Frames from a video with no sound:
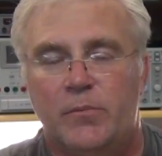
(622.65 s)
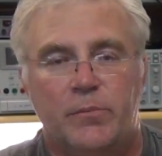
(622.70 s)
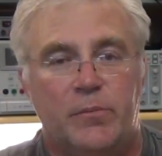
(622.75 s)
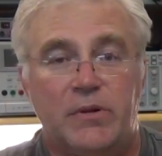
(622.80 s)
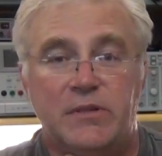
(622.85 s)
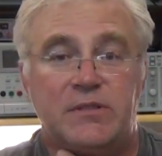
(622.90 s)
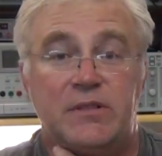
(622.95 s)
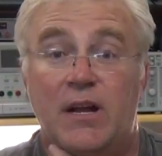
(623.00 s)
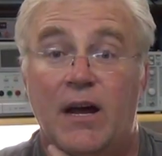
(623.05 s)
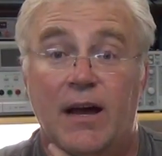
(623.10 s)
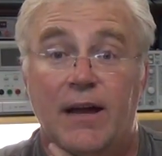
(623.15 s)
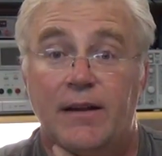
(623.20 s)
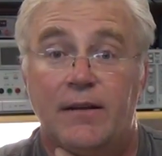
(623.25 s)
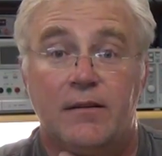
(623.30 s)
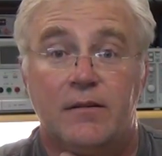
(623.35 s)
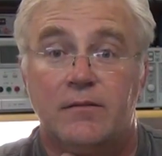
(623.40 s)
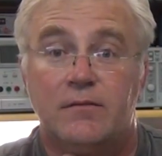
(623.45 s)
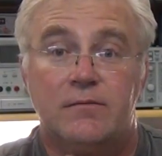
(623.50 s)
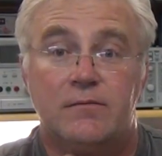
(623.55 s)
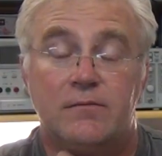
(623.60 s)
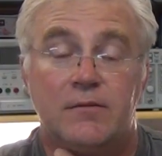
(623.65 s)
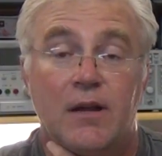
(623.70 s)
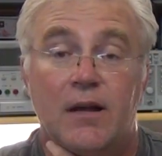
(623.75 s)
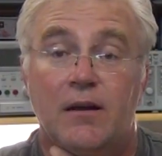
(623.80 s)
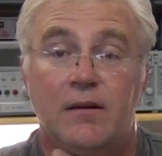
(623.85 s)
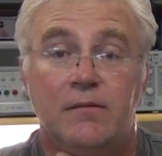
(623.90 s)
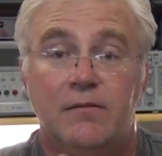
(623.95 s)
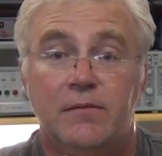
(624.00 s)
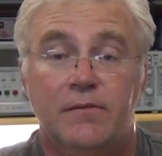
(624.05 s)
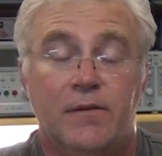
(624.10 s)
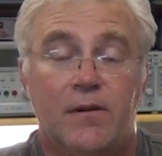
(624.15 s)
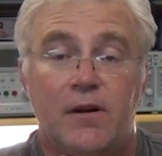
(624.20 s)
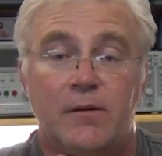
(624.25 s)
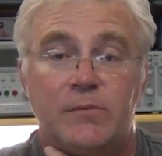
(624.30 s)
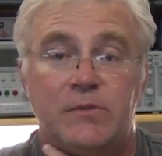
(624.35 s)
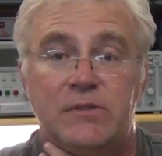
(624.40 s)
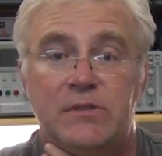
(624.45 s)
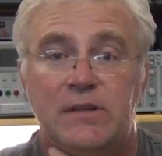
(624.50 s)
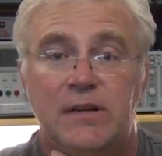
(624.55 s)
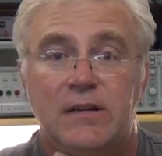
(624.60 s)
But it's not. No, the fog
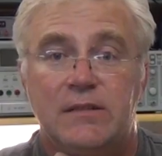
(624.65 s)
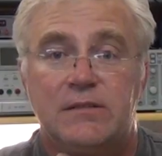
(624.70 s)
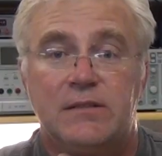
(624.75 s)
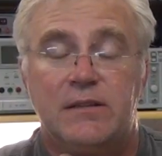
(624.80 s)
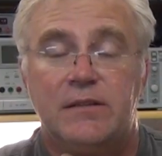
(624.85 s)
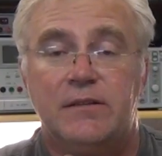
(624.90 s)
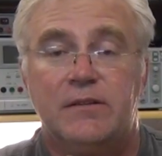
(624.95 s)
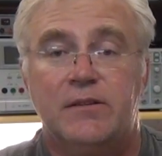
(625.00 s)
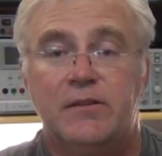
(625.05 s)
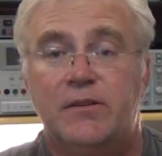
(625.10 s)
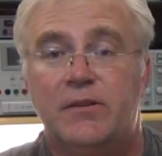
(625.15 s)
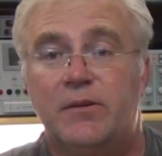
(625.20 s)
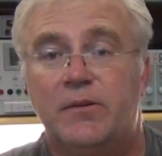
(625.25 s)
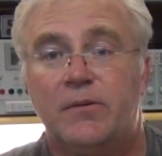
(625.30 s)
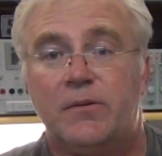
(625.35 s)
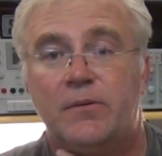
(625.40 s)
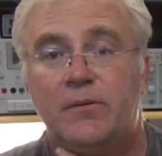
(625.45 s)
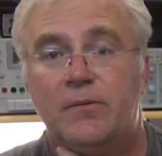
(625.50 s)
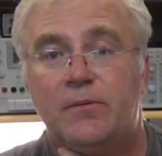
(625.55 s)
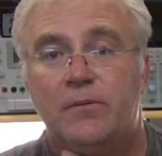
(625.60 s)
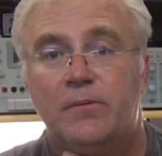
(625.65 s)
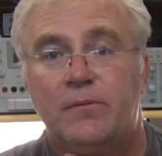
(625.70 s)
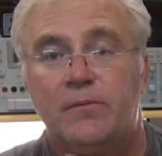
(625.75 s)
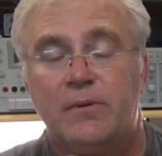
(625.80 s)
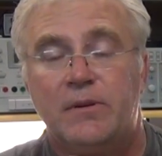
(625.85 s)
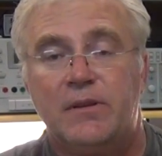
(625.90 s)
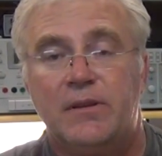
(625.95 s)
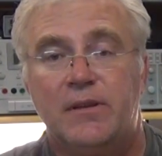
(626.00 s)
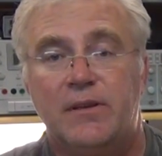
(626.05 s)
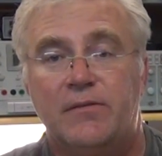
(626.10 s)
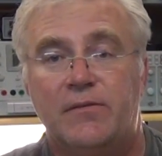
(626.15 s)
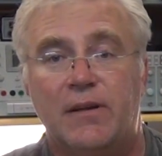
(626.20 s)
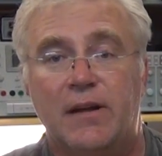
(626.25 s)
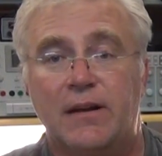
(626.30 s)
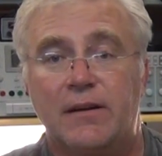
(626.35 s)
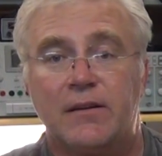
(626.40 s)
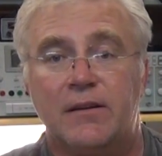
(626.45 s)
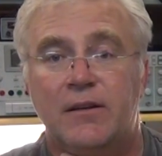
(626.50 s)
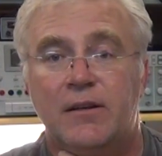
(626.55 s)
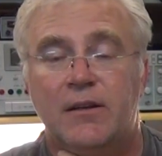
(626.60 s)
machine has nothing to do with the
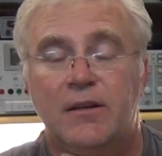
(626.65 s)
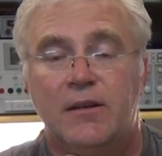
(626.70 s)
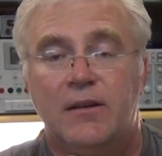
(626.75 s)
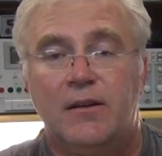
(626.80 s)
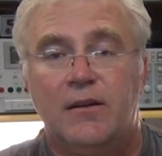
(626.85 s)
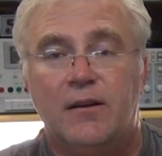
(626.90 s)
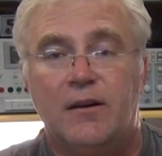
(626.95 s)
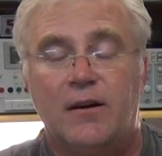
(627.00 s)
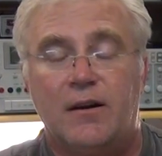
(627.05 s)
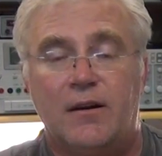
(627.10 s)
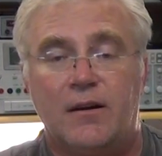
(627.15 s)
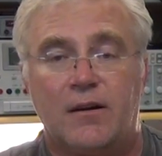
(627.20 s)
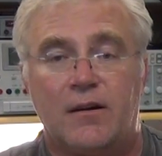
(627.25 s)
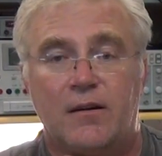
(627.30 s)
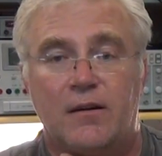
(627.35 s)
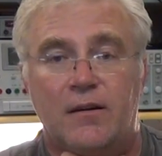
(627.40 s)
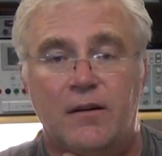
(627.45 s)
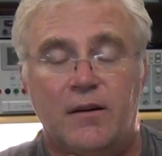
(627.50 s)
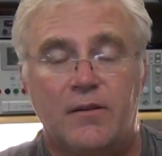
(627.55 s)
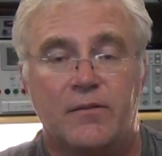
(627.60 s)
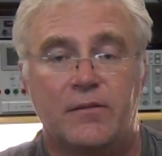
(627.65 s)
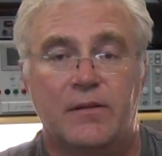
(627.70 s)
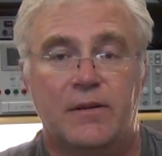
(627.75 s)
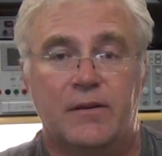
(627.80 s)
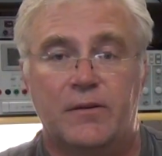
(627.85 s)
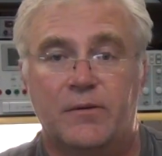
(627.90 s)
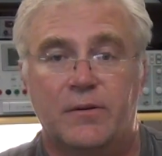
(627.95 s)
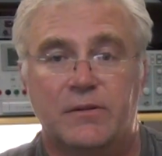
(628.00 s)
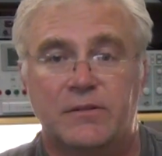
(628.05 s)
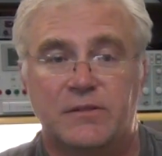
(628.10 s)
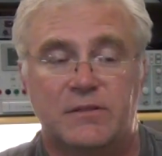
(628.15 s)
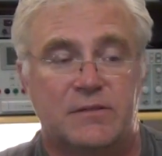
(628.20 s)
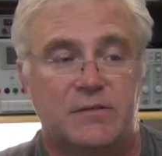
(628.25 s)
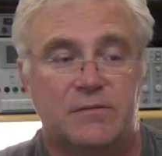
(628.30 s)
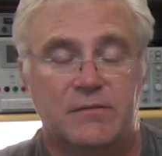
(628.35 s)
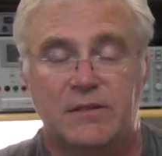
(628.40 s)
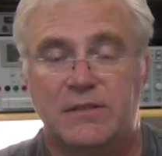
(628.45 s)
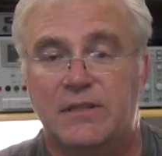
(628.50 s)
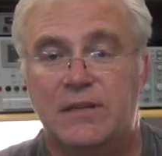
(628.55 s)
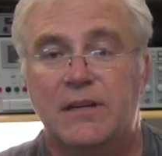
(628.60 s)
effect, uh, other than, of course,
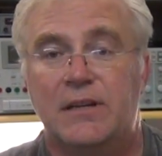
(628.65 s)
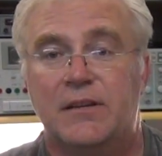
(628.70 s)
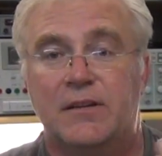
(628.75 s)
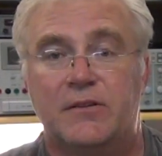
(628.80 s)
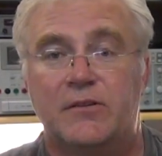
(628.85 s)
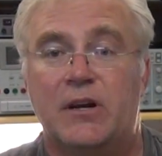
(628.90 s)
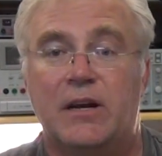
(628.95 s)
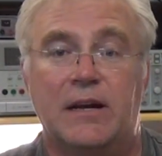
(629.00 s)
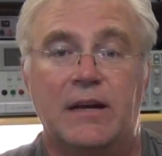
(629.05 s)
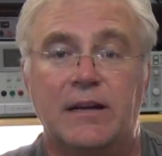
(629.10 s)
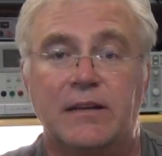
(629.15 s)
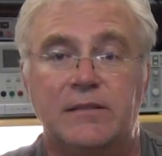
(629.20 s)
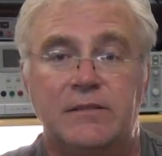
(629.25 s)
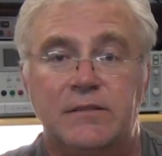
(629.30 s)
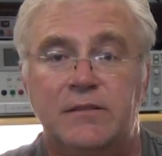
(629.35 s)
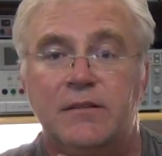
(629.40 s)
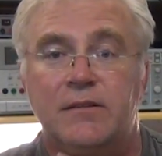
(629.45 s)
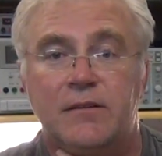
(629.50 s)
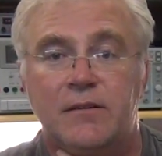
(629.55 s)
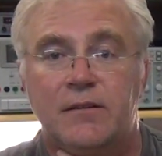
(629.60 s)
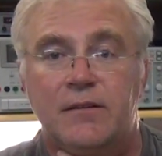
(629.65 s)
it's, it's heating the dry ice.